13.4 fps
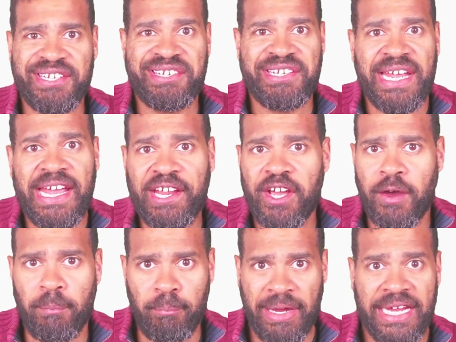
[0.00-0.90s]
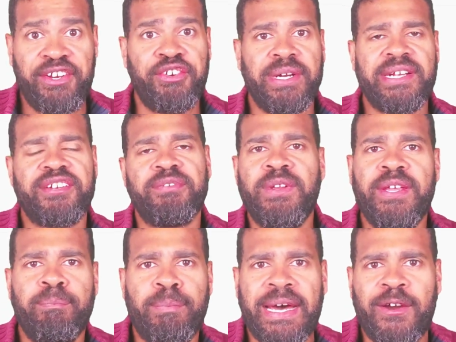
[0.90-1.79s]
setting up metrics
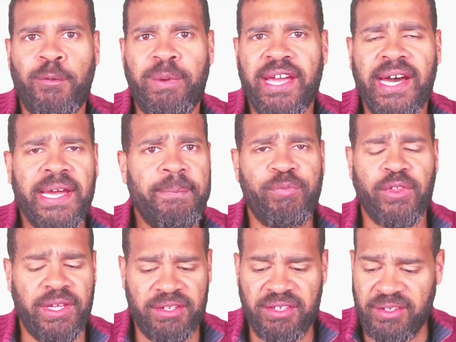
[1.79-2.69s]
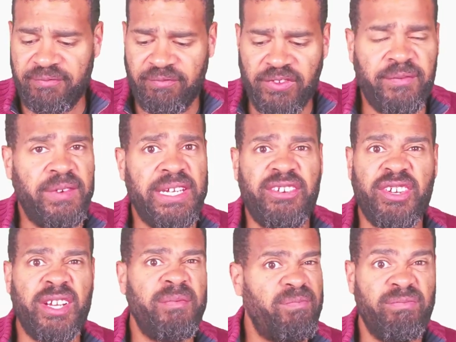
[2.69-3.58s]
within Power B I. It's a, the
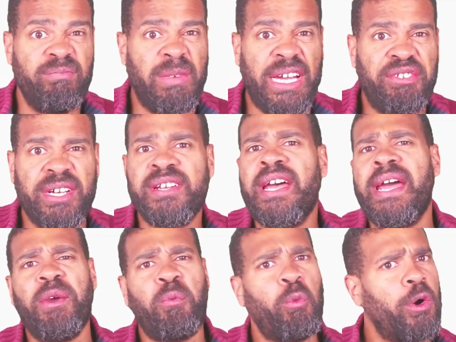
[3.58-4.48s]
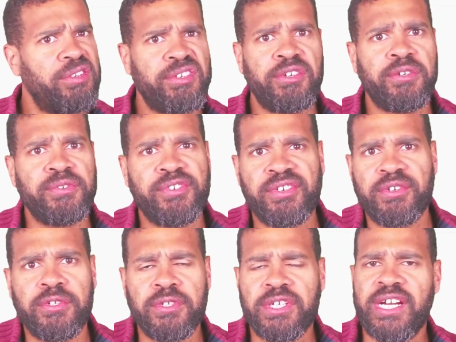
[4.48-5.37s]
feature metrics. It was called
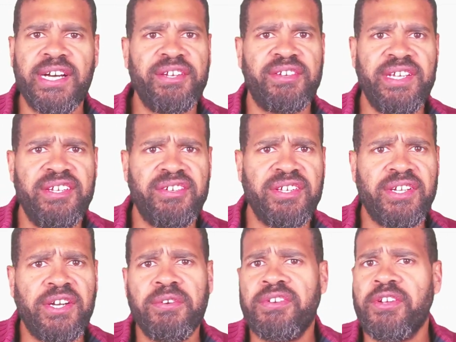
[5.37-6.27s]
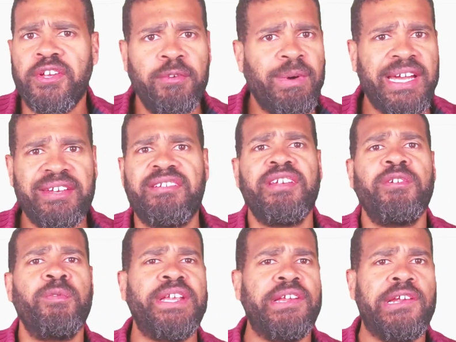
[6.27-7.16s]
scorecards years ago, so you might
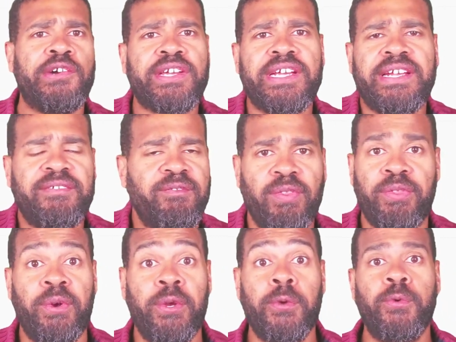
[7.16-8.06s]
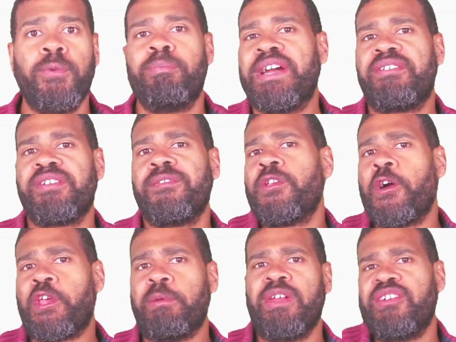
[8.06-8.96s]
still, when you're looking through Microsoft
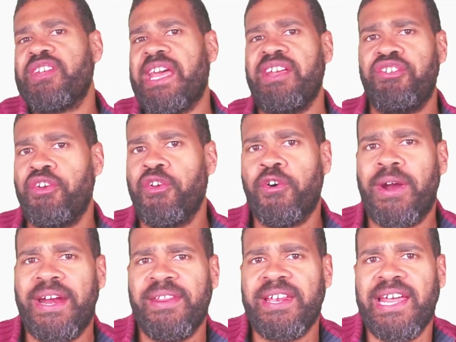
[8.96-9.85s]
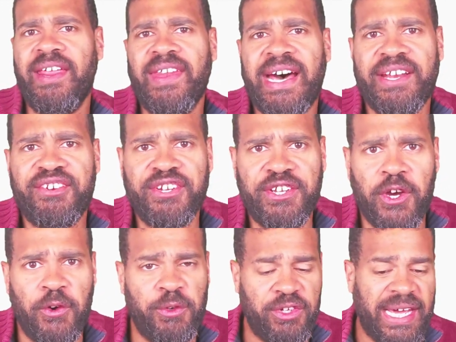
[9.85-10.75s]
documentation or anything like that to
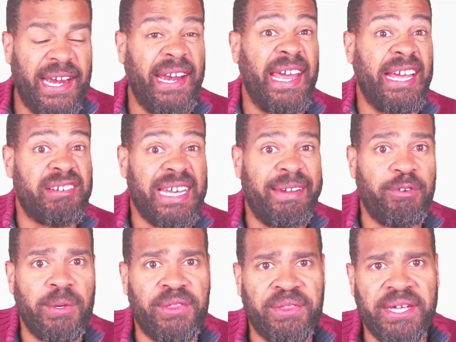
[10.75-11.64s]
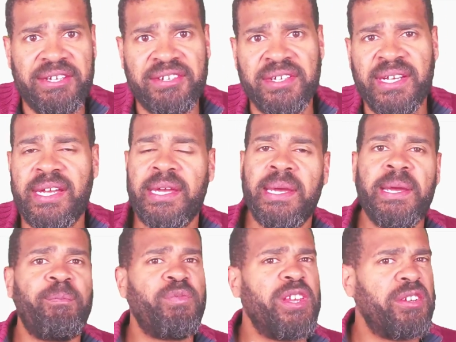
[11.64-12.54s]
go to that next level with this,
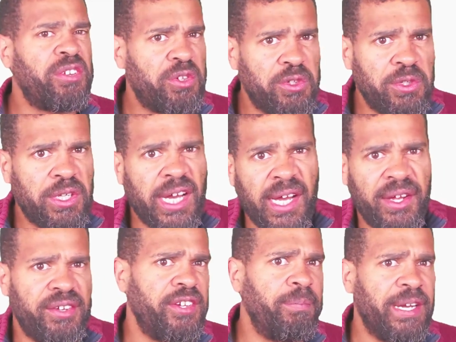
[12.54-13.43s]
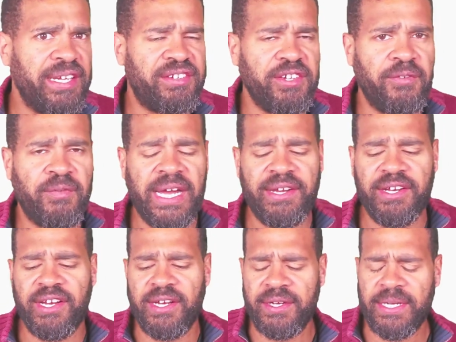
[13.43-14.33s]
scorecards, you might still find
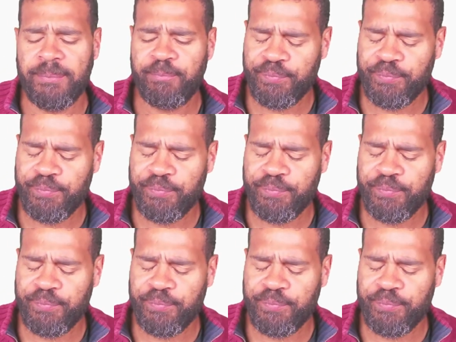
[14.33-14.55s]
it under.